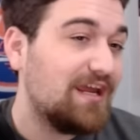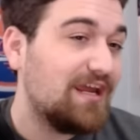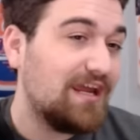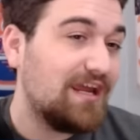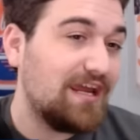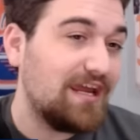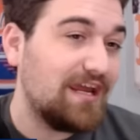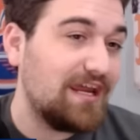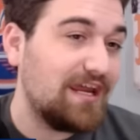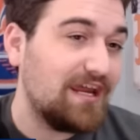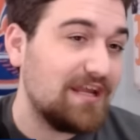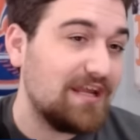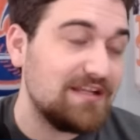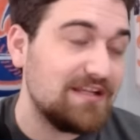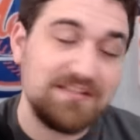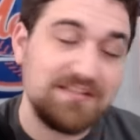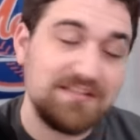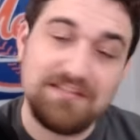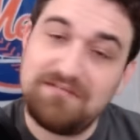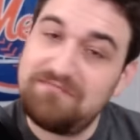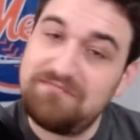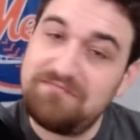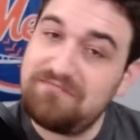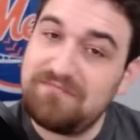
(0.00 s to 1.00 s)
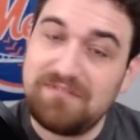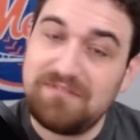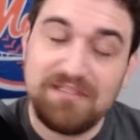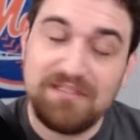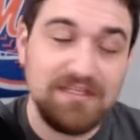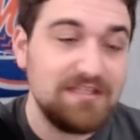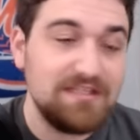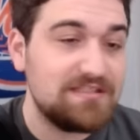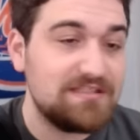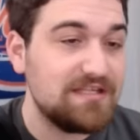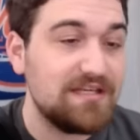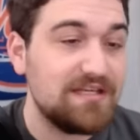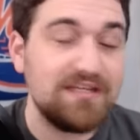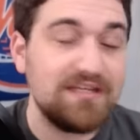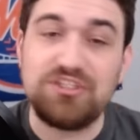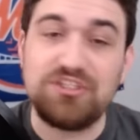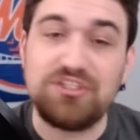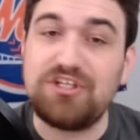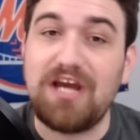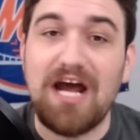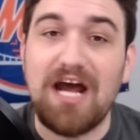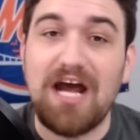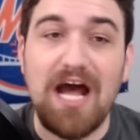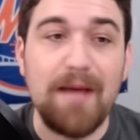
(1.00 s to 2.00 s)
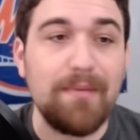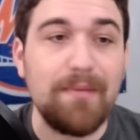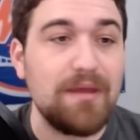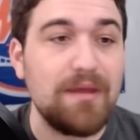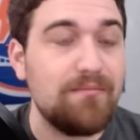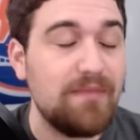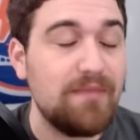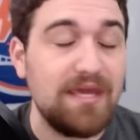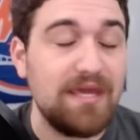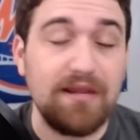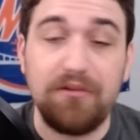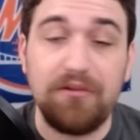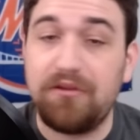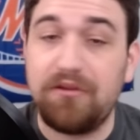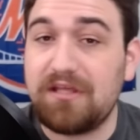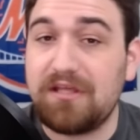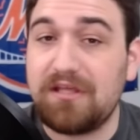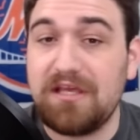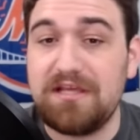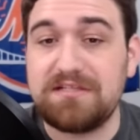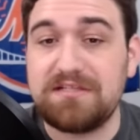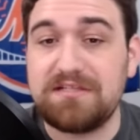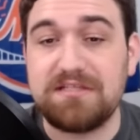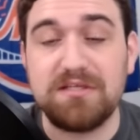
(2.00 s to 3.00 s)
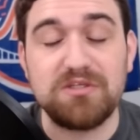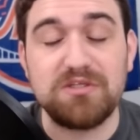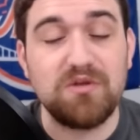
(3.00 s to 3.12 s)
And he did his job and made it look easy.